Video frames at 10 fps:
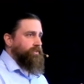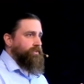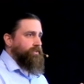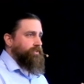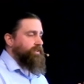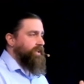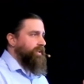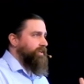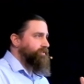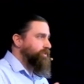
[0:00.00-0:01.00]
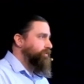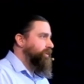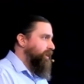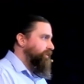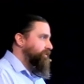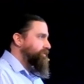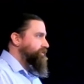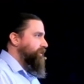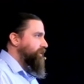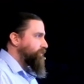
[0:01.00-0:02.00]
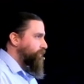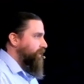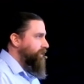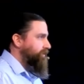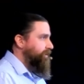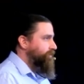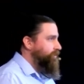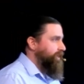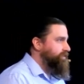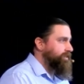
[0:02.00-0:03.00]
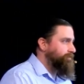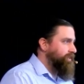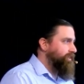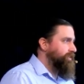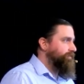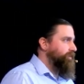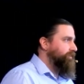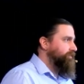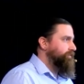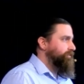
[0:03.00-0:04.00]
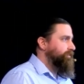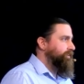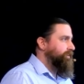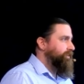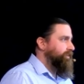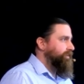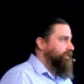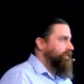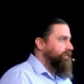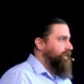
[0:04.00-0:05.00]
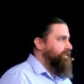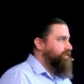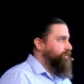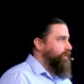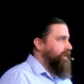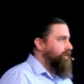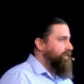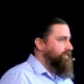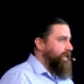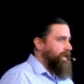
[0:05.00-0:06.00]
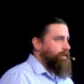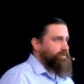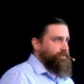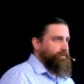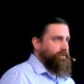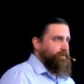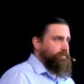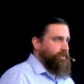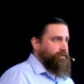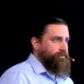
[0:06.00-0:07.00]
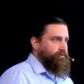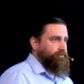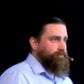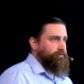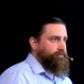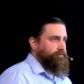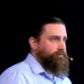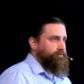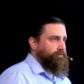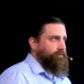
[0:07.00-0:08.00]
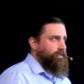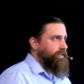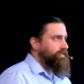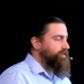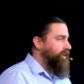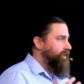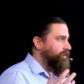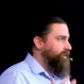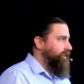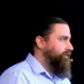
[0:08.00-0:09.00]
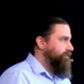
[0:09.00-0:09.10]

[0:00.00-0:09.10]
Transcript: You can't have two colors in one, it creates something different. That square is absolutely blue, it is not green.